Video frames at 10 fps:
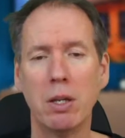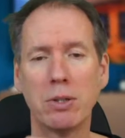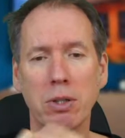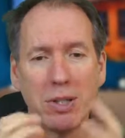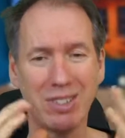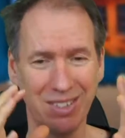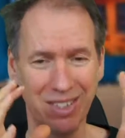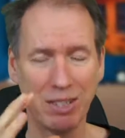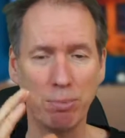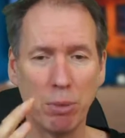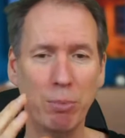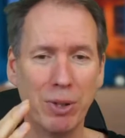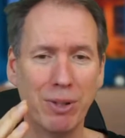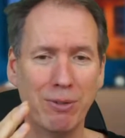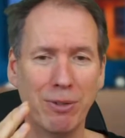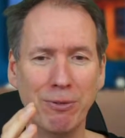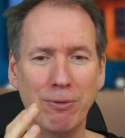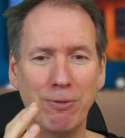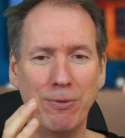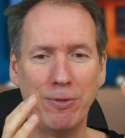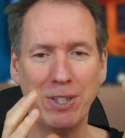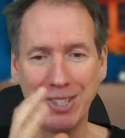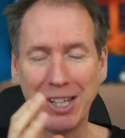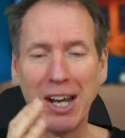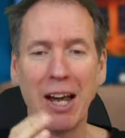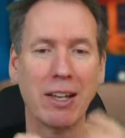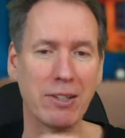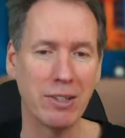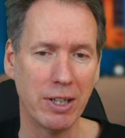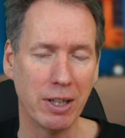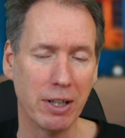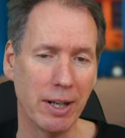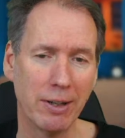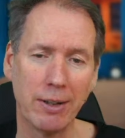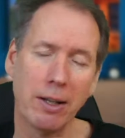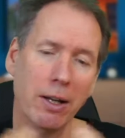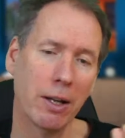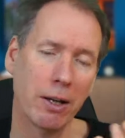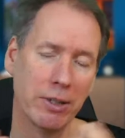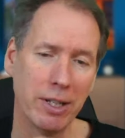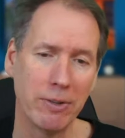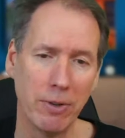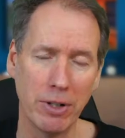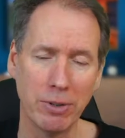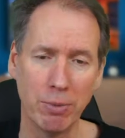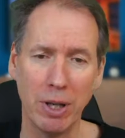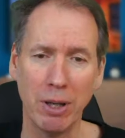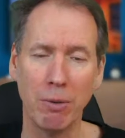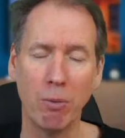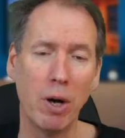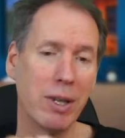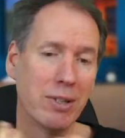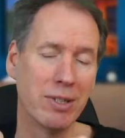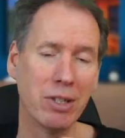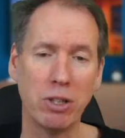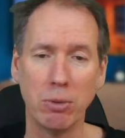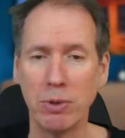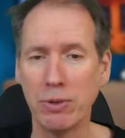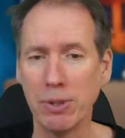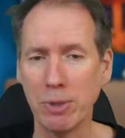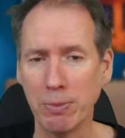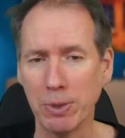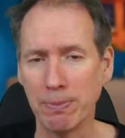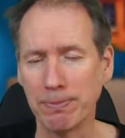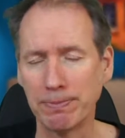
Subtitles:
So there's a problem in the physicality, and that identifies why there's an issue with symptoms.